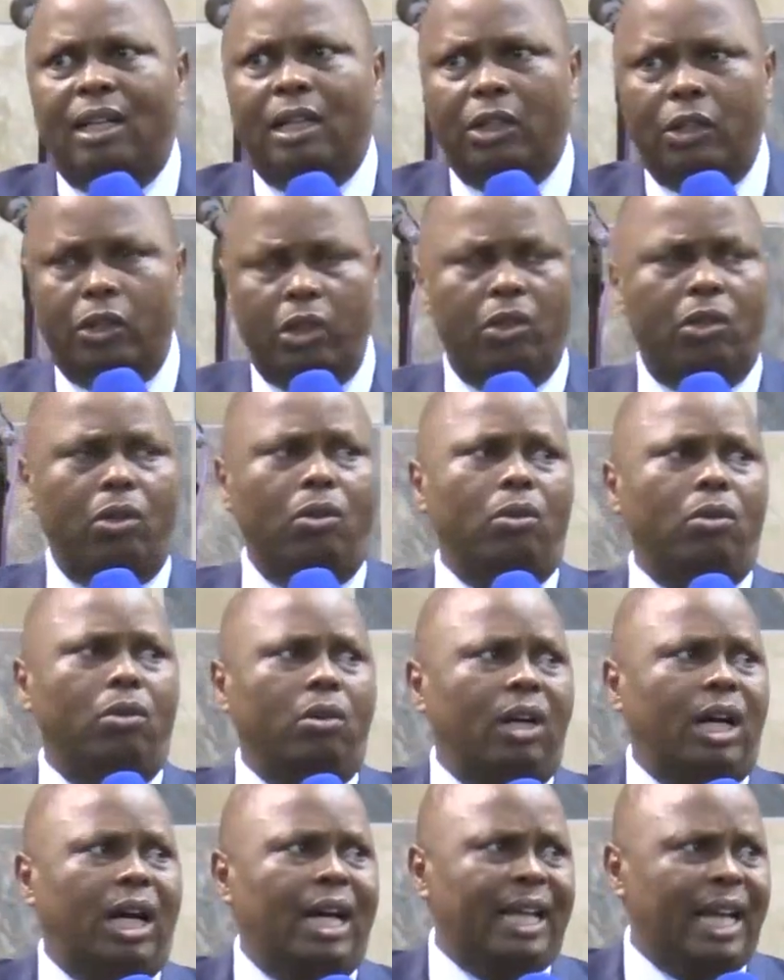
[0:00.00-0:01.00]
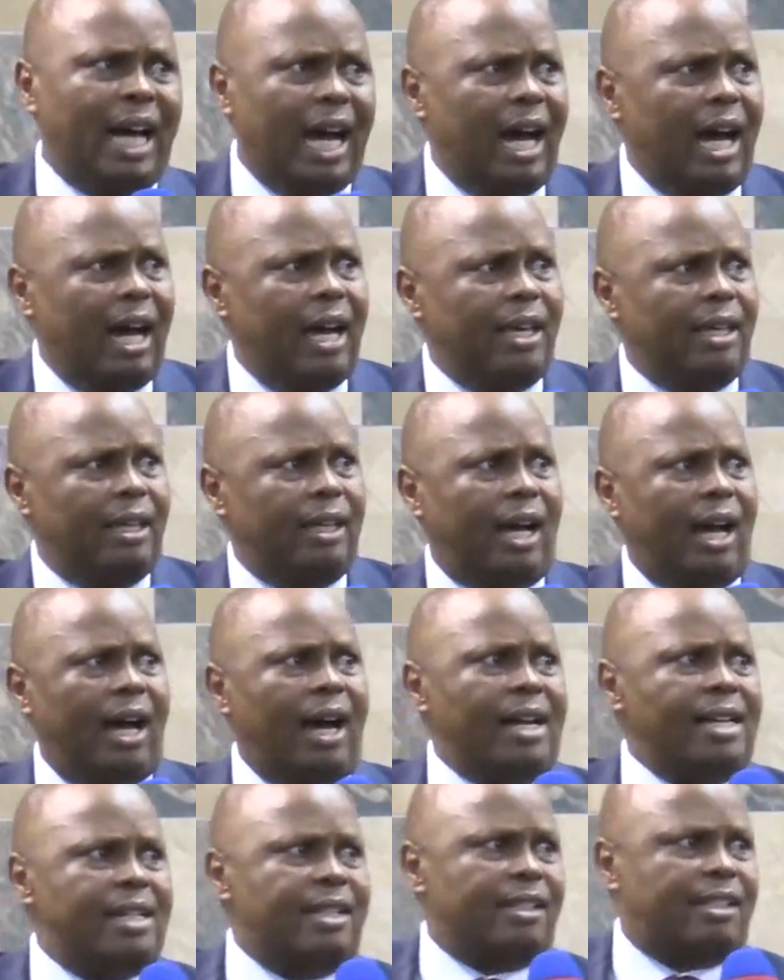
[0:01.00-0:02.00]
you and I
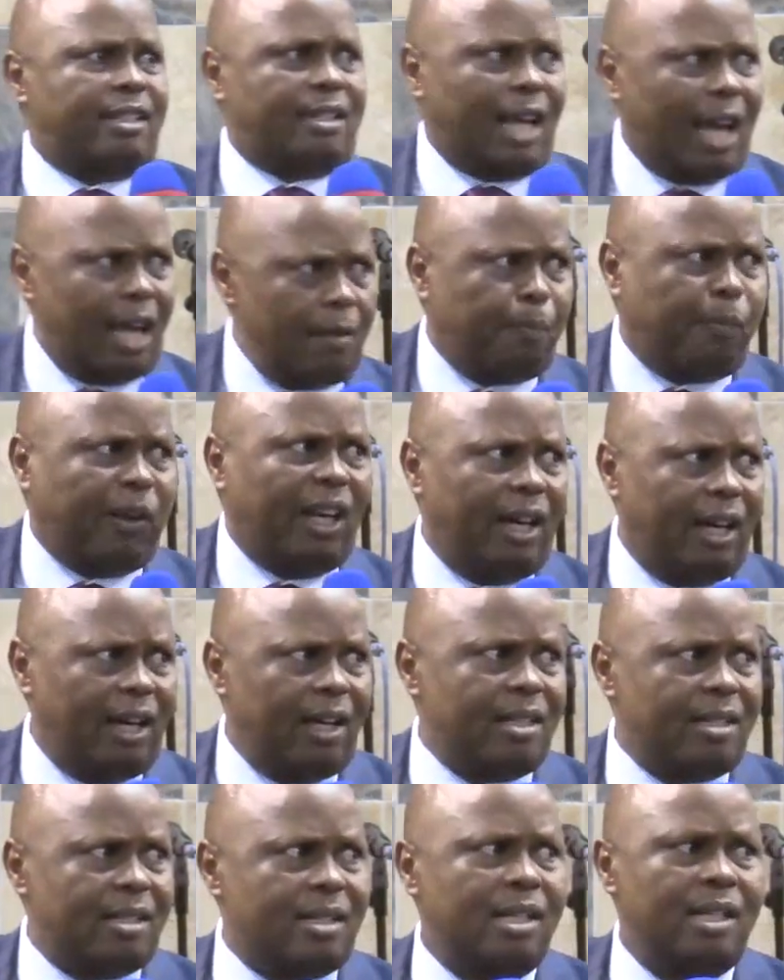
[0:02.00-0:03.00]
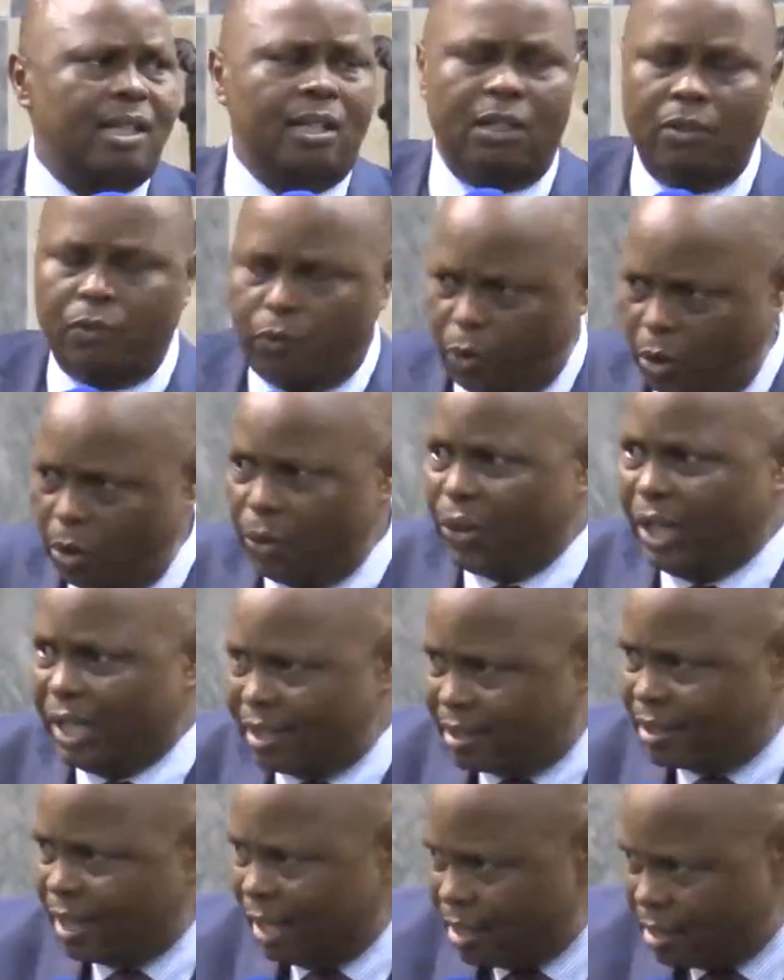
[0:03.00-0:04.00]
are disciples for
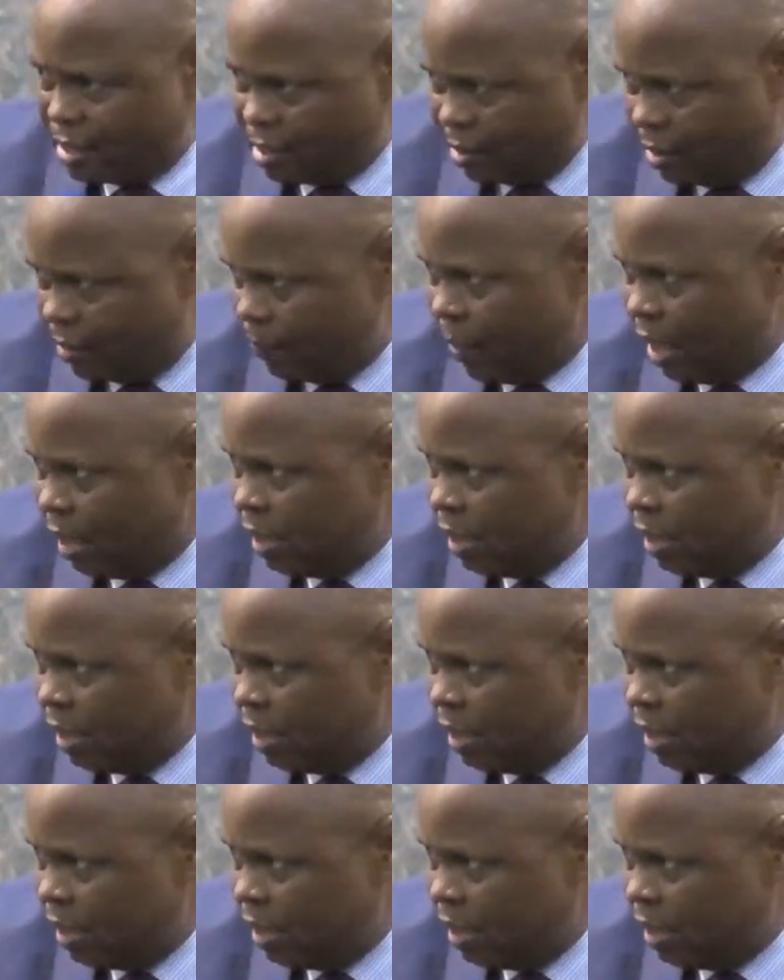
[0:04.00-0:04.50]
this season.